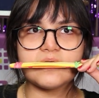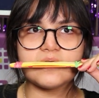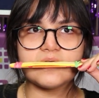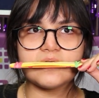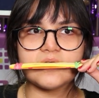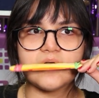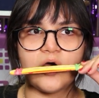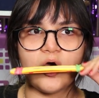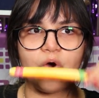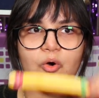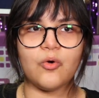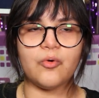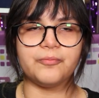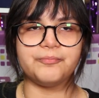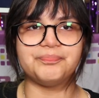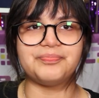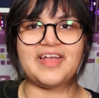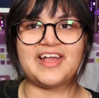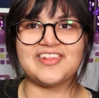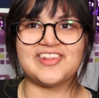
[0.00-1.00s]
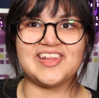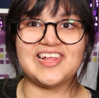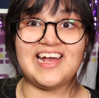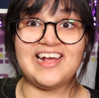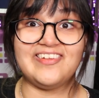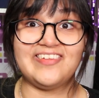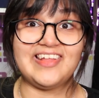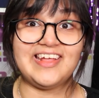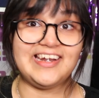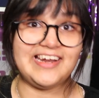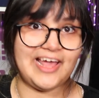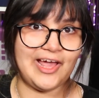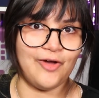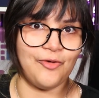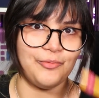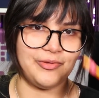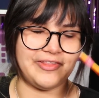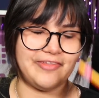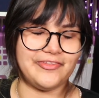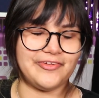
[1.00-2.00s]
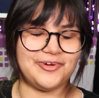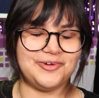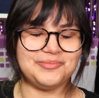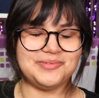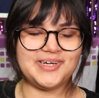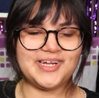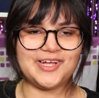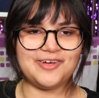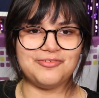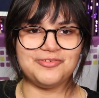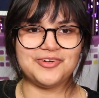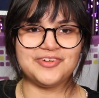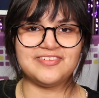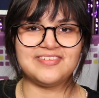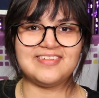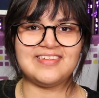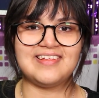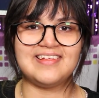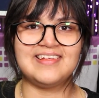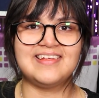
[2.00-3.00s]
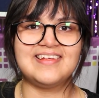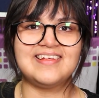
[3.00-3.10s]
So actually, I'll inhale without the harmonica first.